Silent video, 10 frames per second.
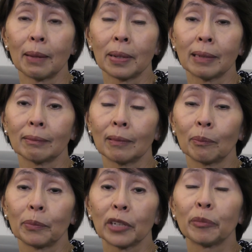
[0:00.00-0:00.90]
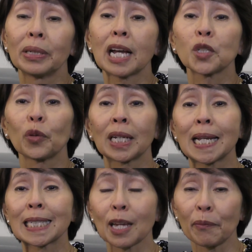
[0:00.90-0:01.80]
But it would be nice if we could
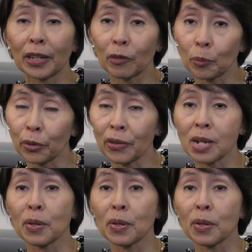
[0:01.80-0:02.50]
take something to prevent